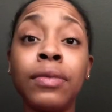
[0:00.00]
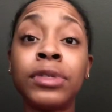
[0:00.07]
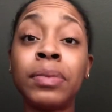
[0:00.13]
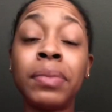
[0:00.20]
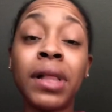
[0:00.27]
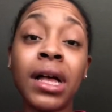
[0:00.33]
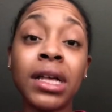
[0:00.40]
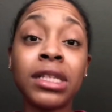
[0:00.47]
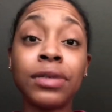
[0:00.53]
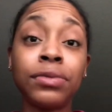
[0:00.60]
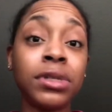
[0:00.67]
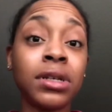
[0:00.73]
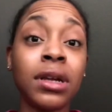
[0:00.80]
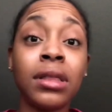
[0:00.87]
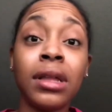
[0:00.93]
It was a plus. It
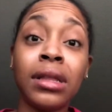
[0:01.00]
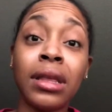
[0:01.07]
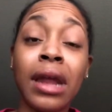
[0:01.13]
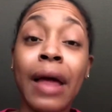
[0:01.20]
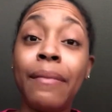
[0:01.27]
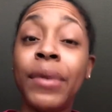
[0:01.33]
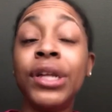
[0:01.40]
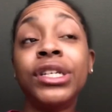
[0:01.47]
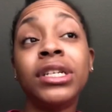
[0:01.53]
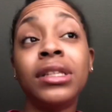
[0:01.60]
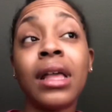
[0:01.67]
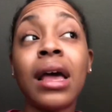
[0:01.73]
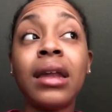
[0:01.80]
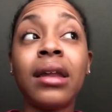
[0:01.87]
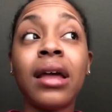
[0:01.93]
was a good thing that I
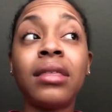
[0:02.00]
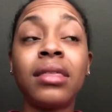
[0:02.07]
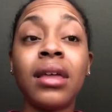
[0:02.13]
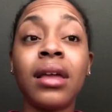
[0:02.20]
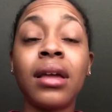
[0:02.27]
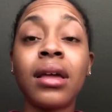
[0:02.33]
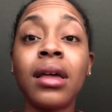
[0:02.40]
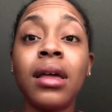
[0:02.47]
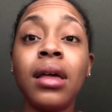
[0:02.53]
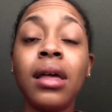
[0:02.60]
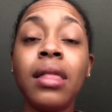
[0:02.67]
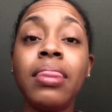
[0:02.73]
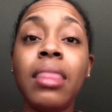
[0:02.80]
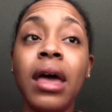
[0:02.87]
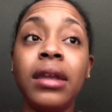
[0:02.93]
mentioned that. And I think
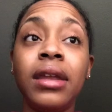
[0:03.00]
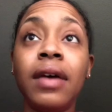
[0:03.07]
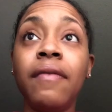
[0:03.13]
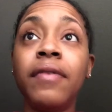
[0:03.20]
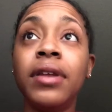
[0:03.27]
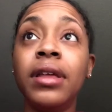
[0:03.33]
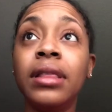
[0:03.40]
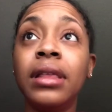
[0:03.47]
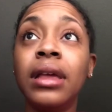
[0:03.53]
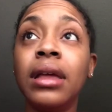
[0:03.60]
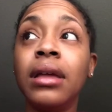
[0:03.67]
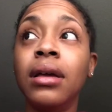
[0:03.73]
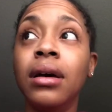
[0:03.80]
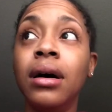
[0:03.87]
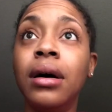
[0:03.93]
that definitely